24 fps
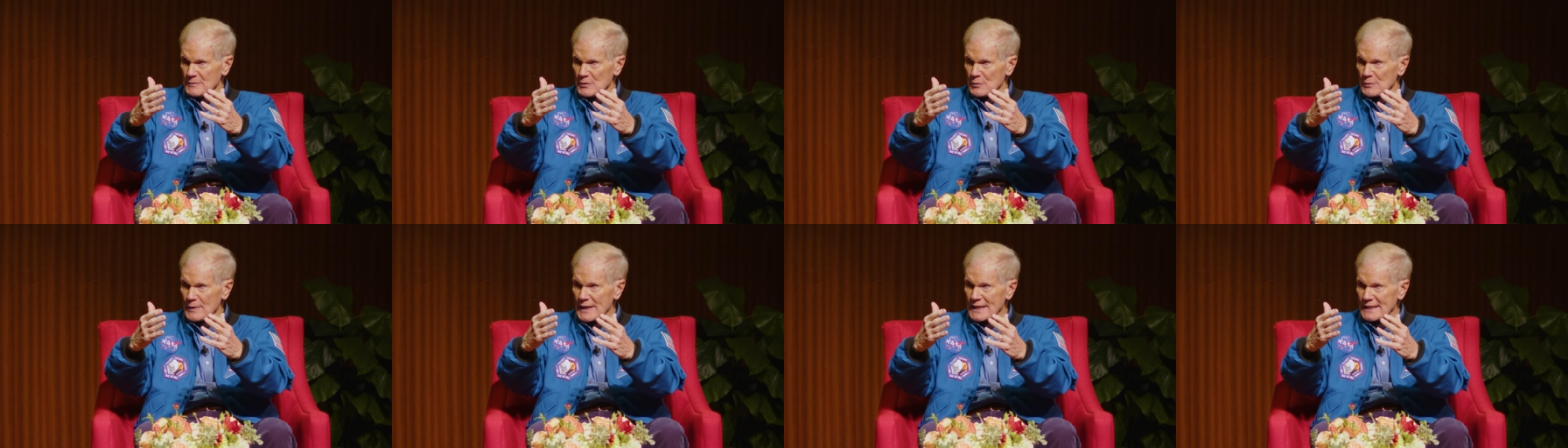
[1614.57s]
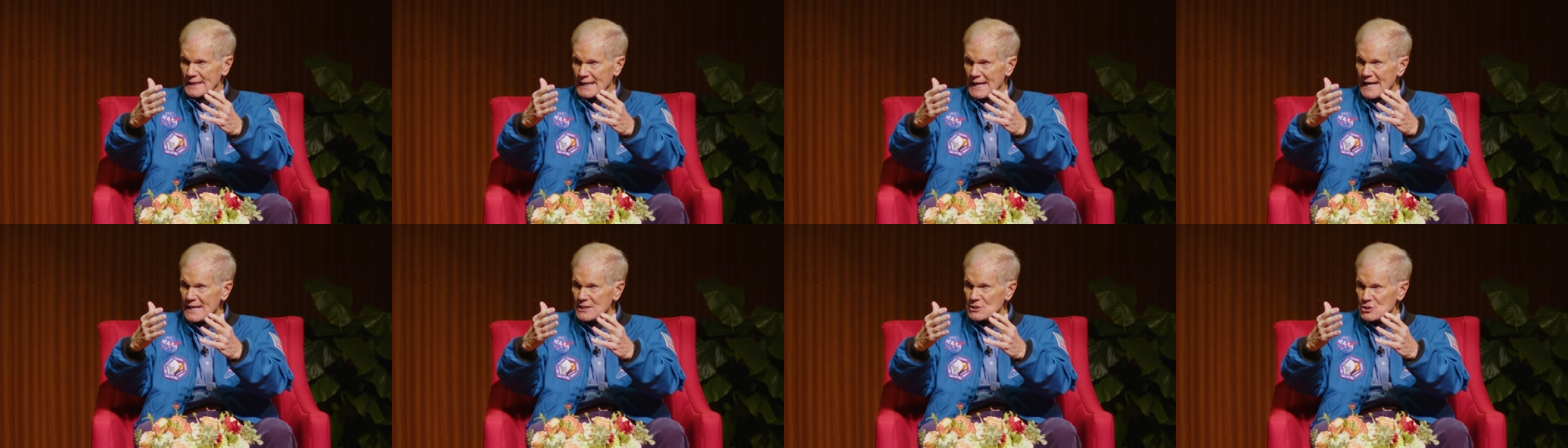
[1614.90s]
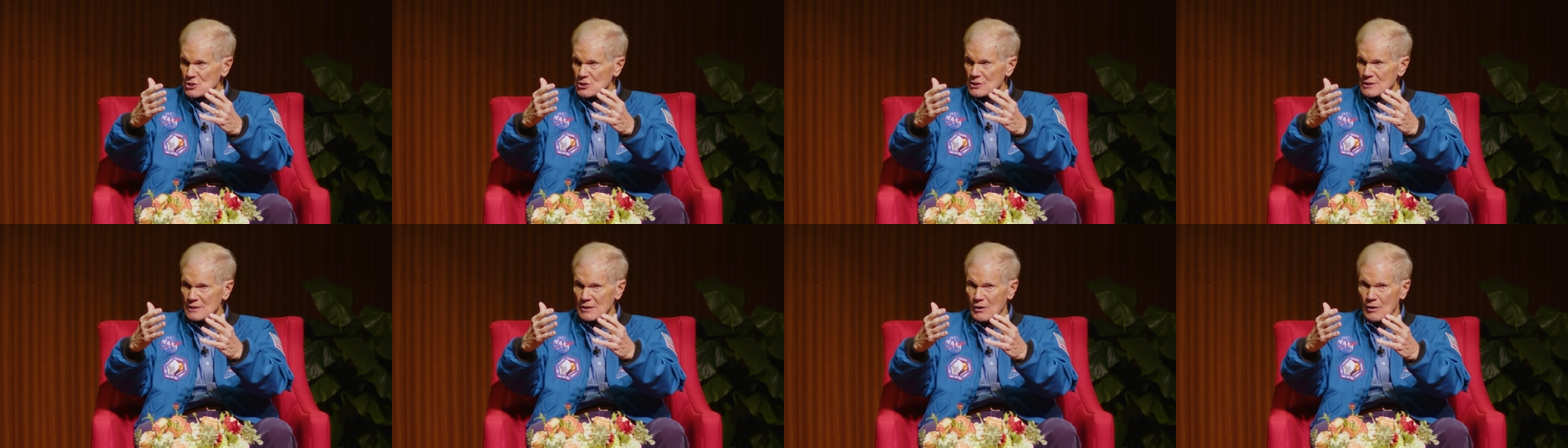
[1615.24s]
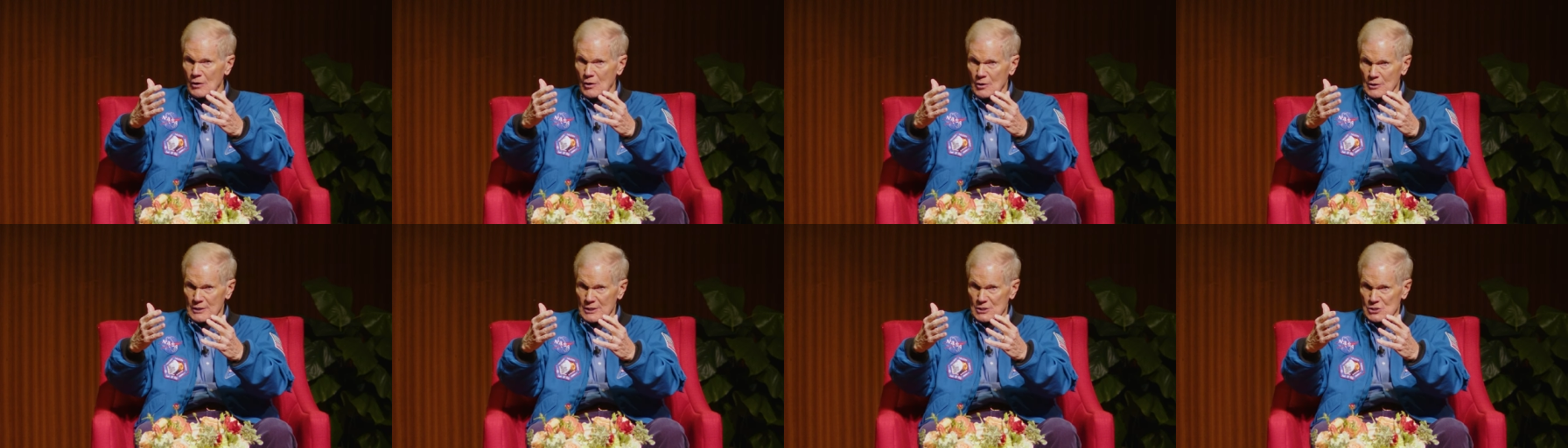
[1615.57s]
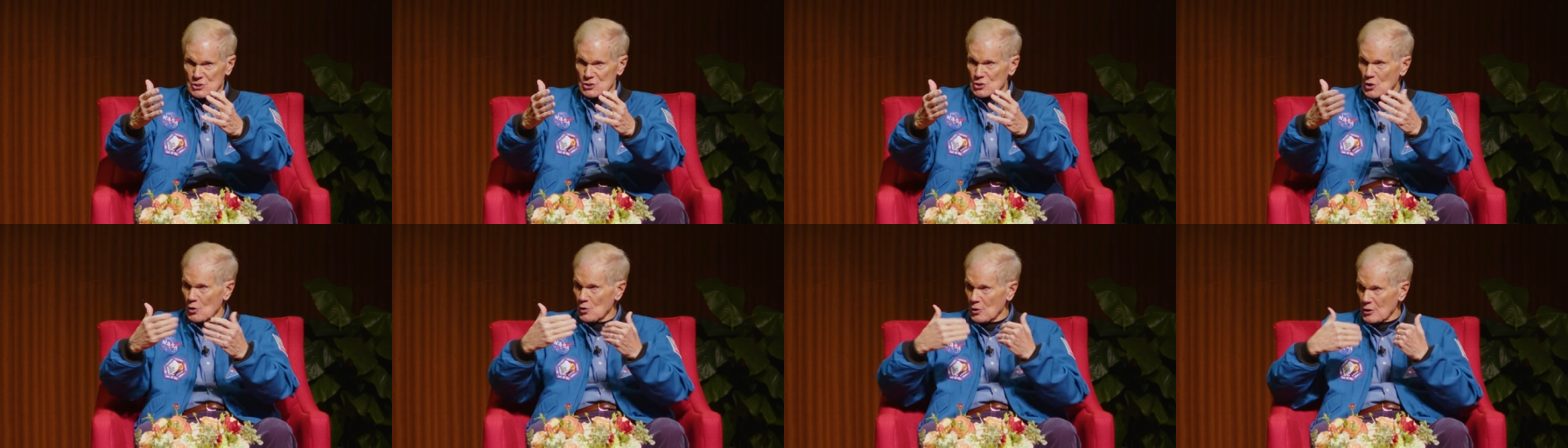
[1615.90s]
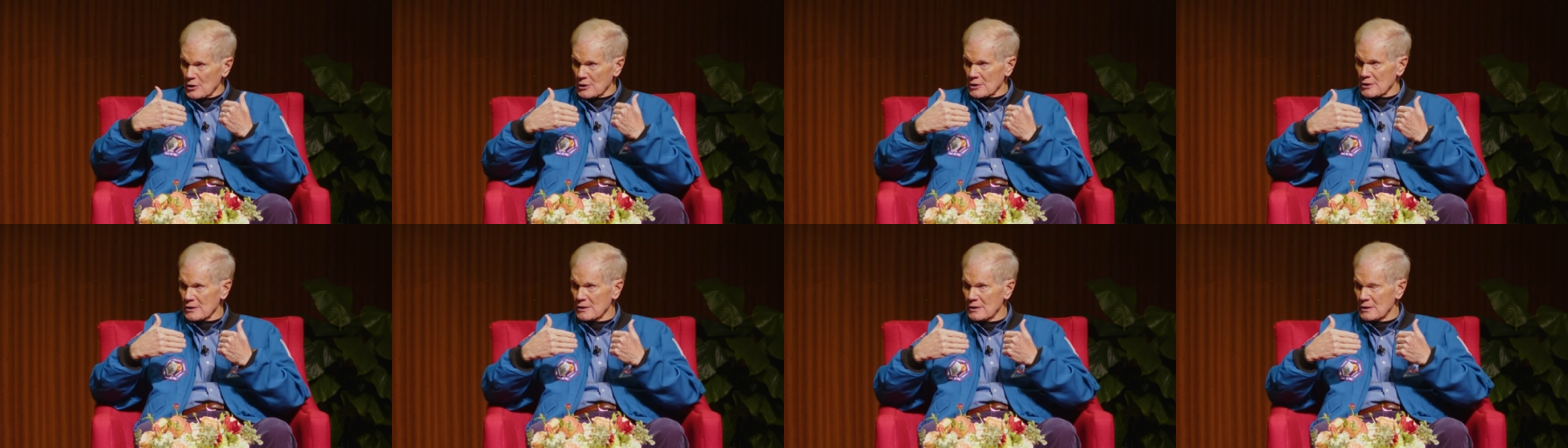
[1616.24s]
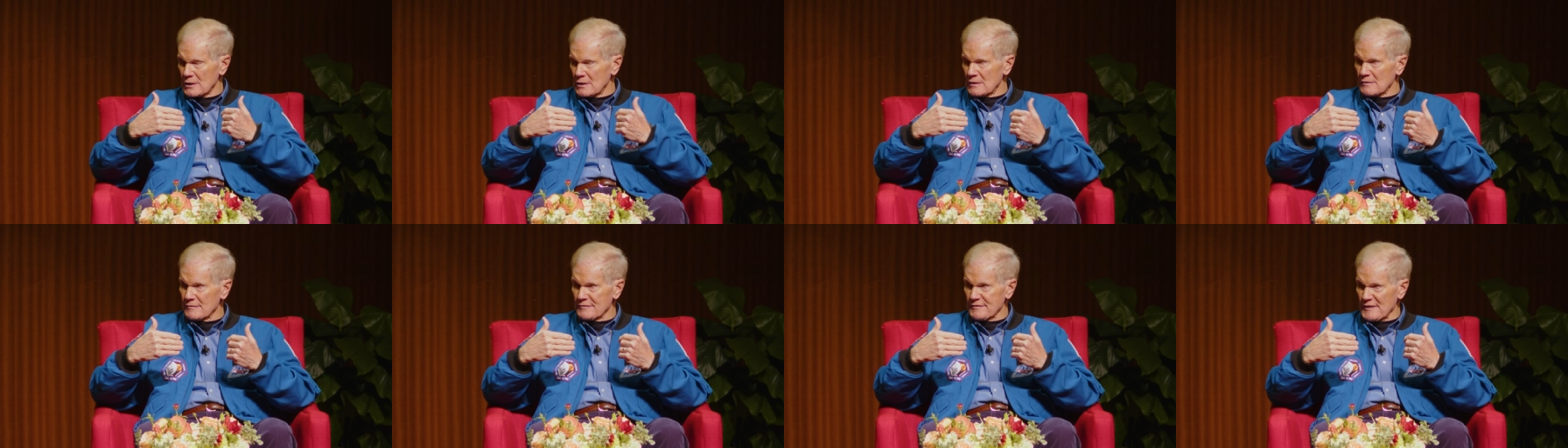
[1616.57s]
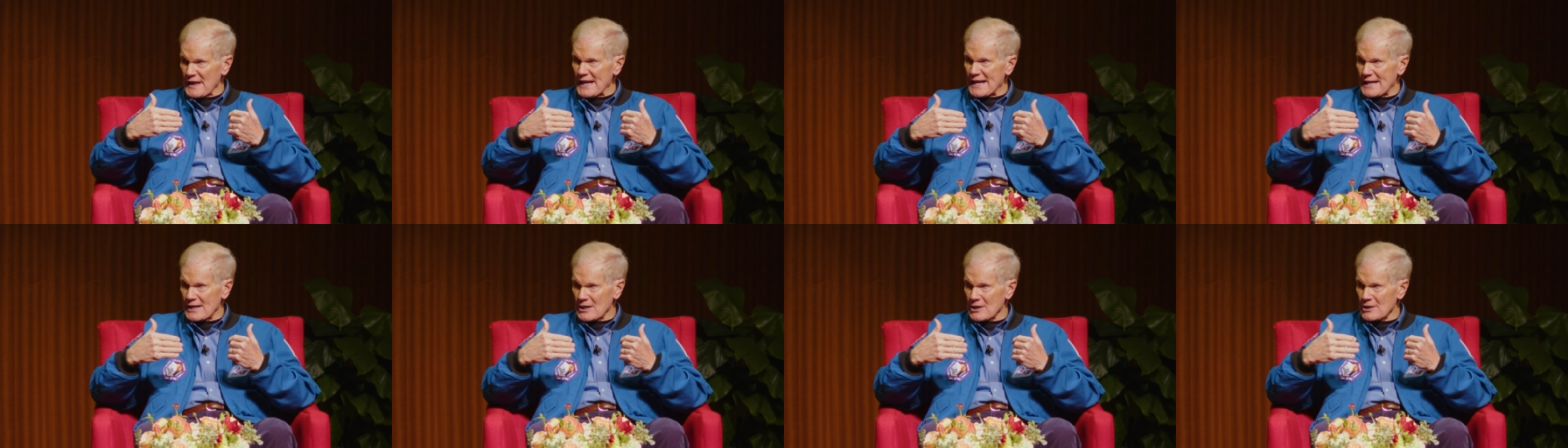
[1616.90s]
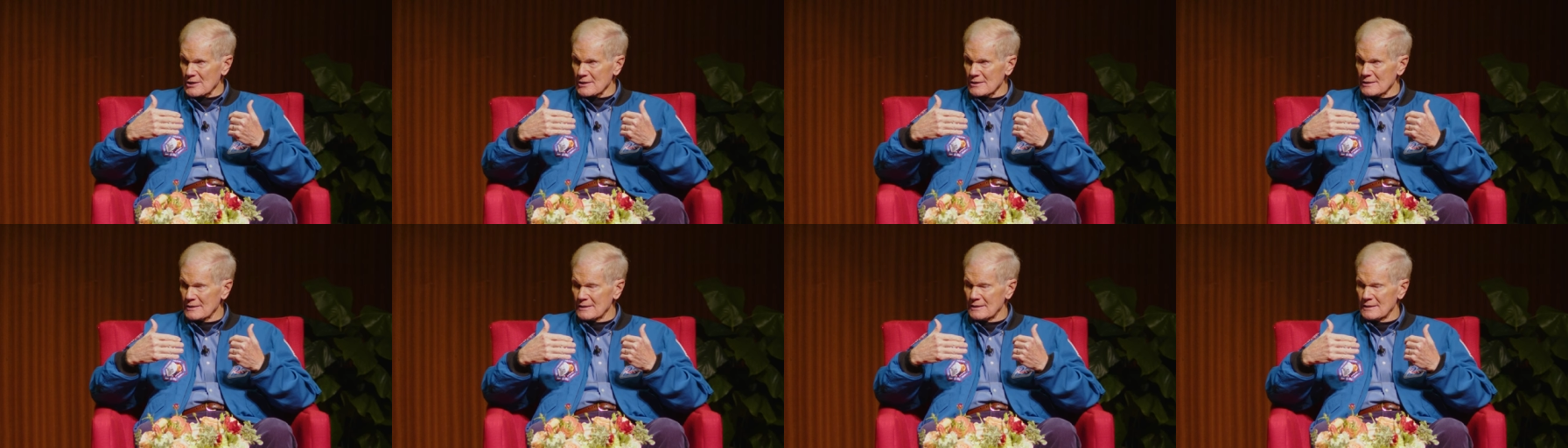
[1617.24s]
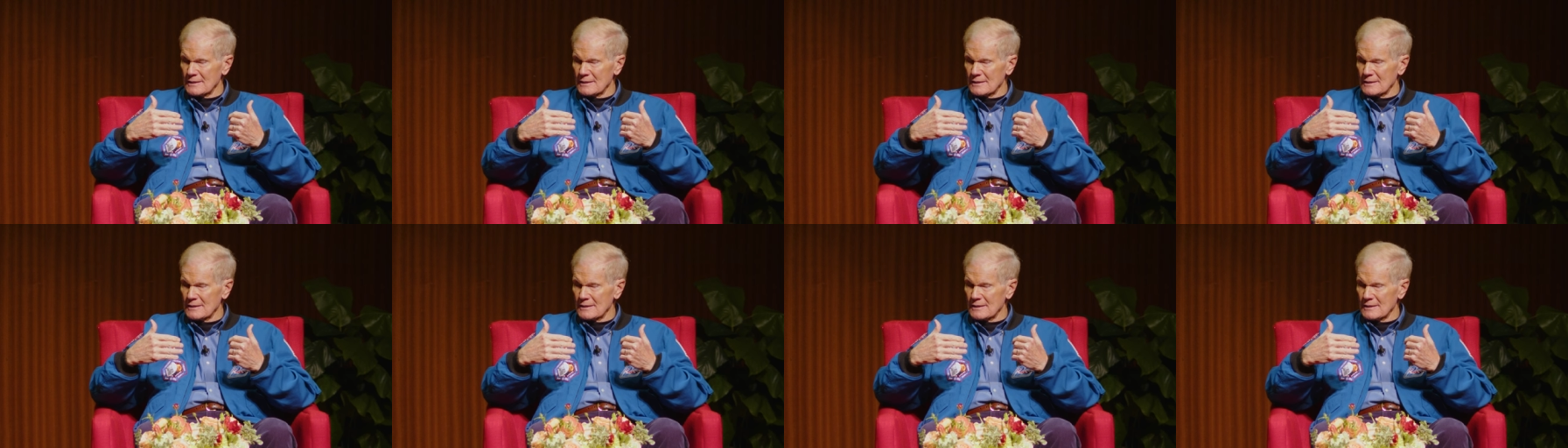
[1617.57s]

the radiation on a solar flare.